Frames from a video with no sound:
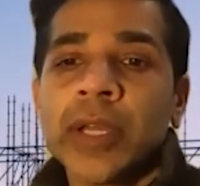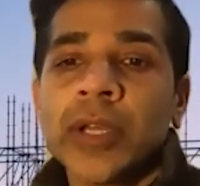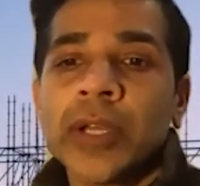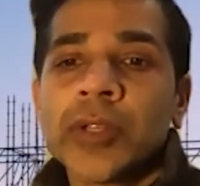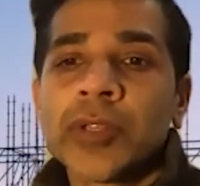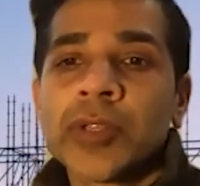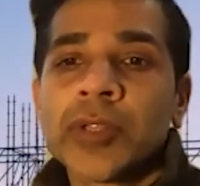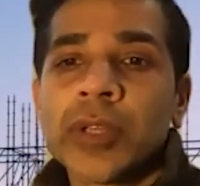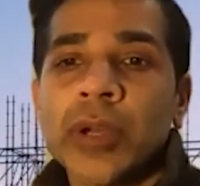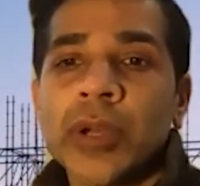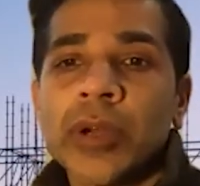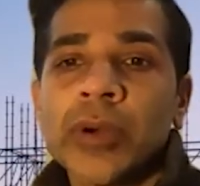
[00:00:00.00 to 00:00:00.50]

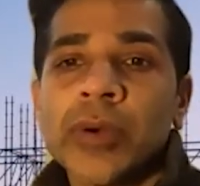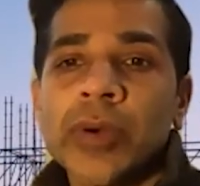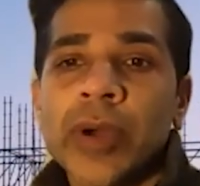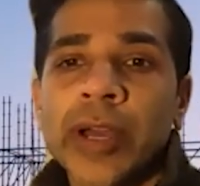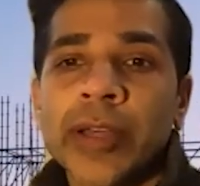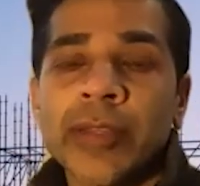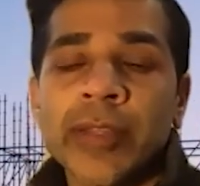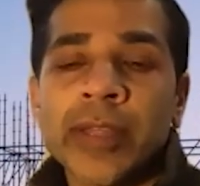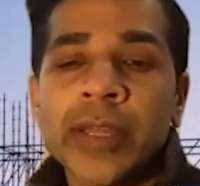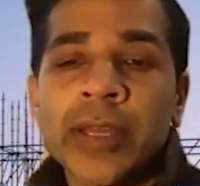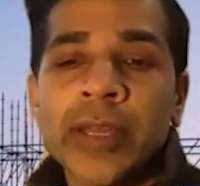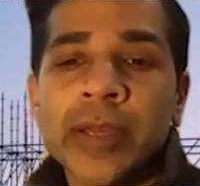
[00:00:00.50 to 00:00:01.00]
So I
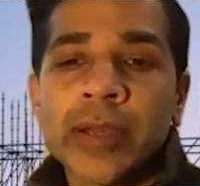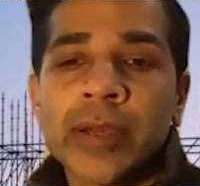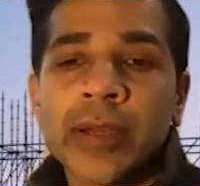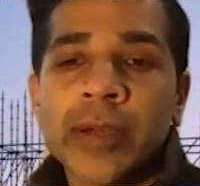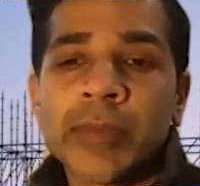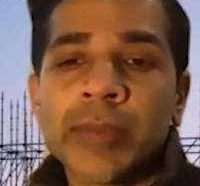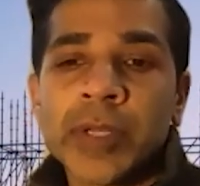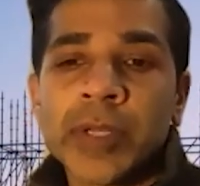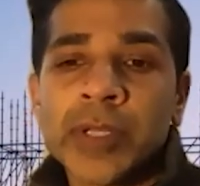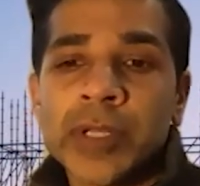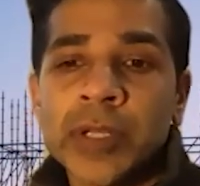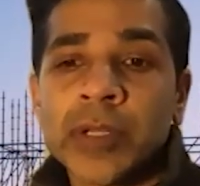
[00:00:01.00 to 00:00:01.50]
think
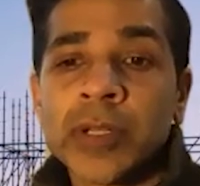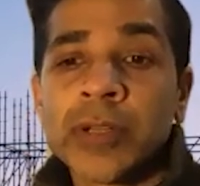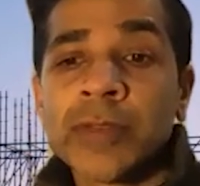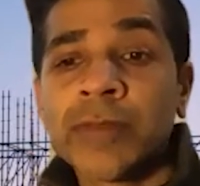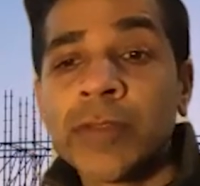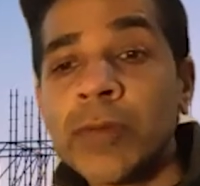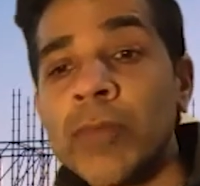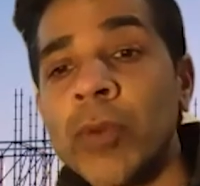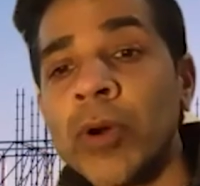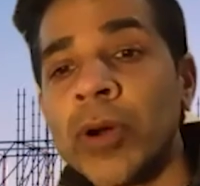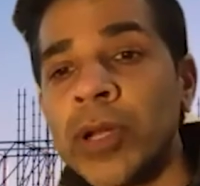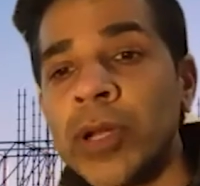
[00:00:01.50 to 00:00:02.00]
particularly
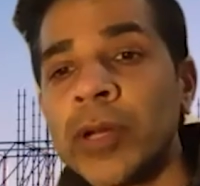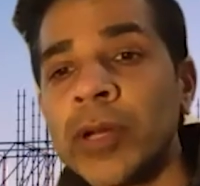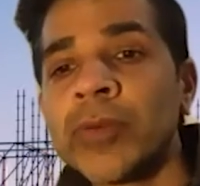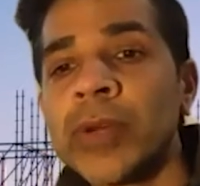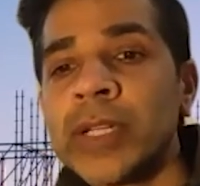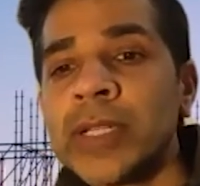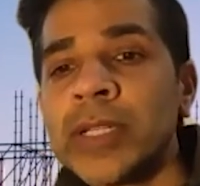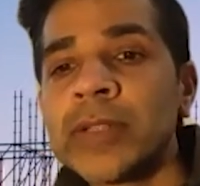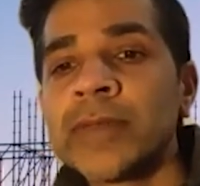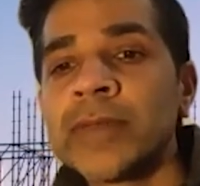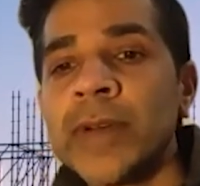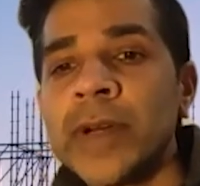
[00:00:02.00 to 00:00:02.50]
for market
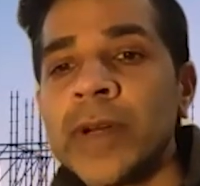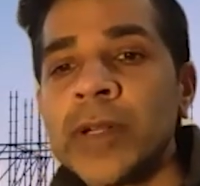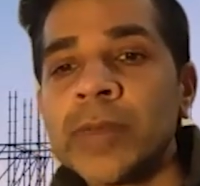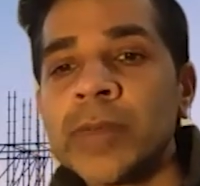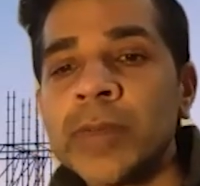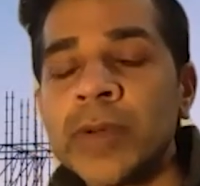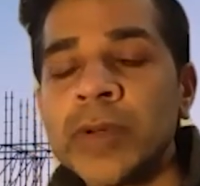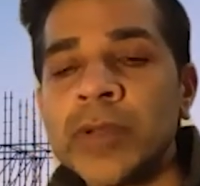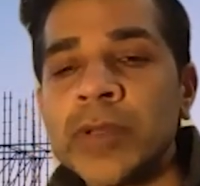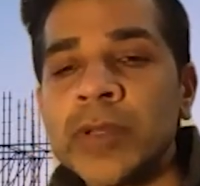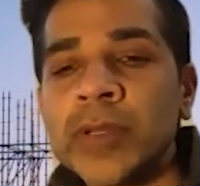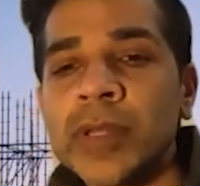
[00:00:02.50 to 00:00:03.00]
rate
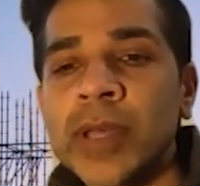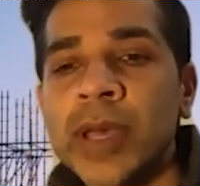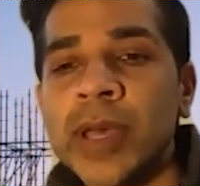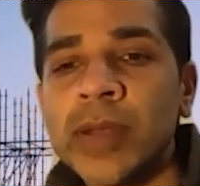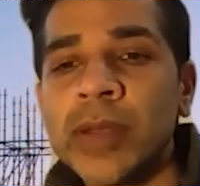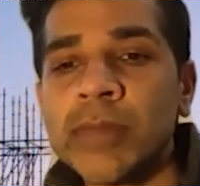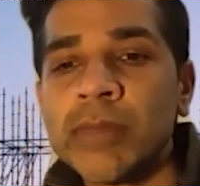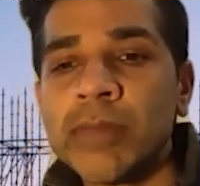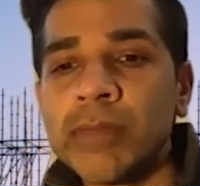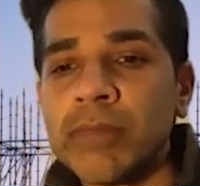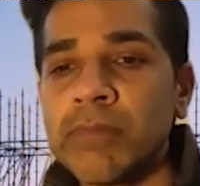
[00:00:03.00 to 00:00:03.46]
developers that